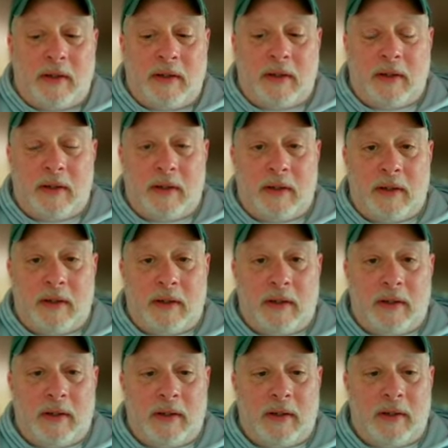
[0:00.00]

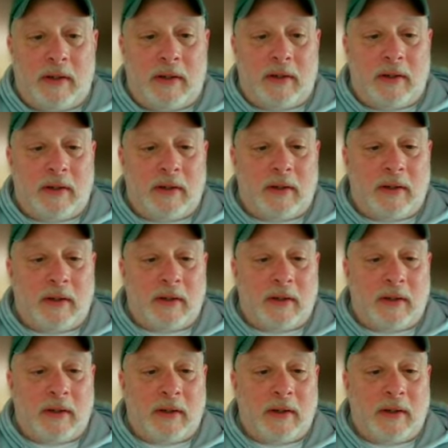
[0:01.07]

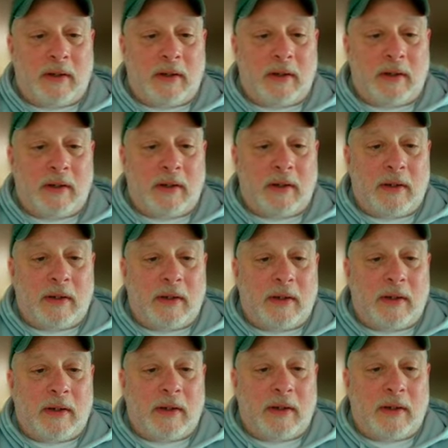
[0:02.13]

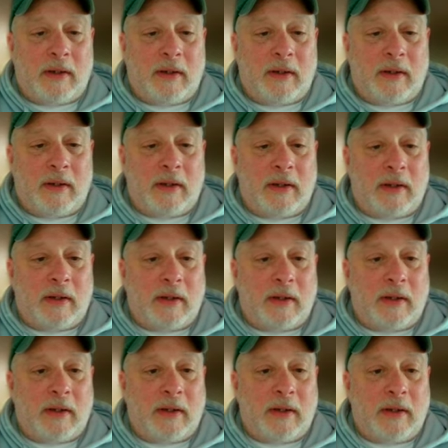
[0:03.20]

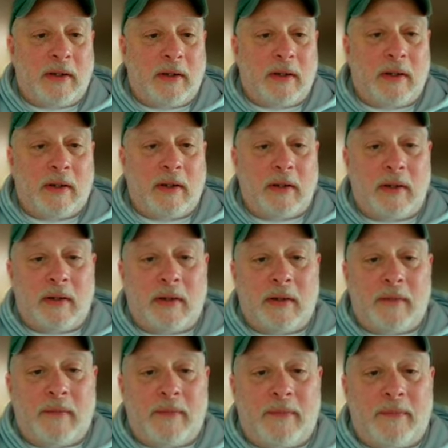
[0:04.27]

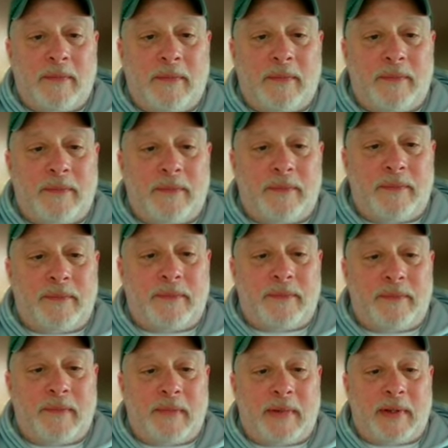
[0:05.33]

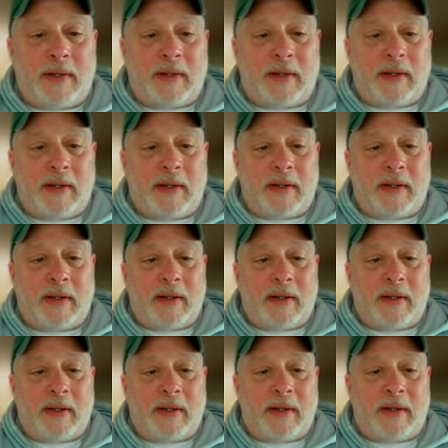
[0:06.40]

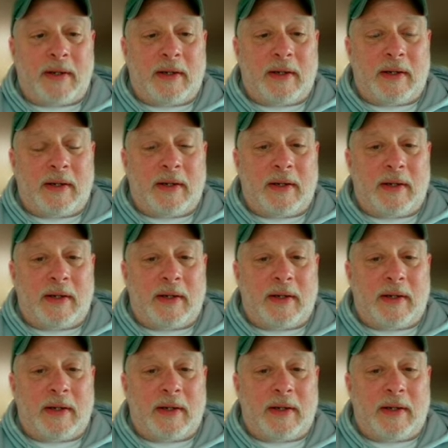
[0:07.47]
The person shown says nothing.